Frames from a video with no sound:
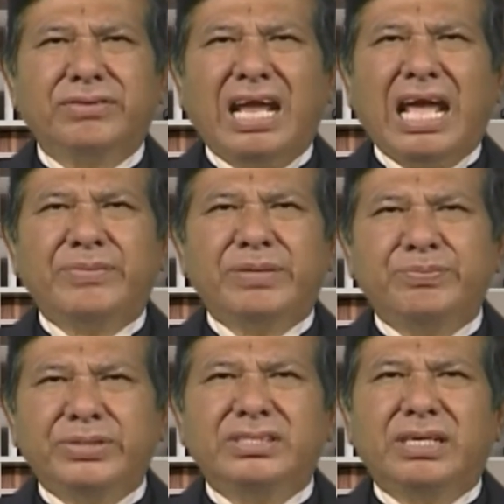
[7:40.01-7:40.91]
life
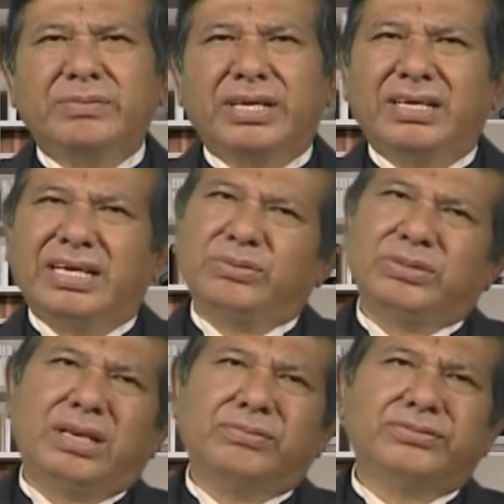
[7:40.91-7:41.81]
imprisonment and
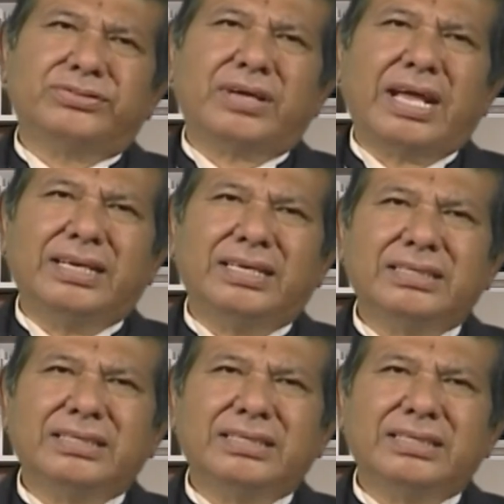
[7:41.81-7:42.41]
with fine.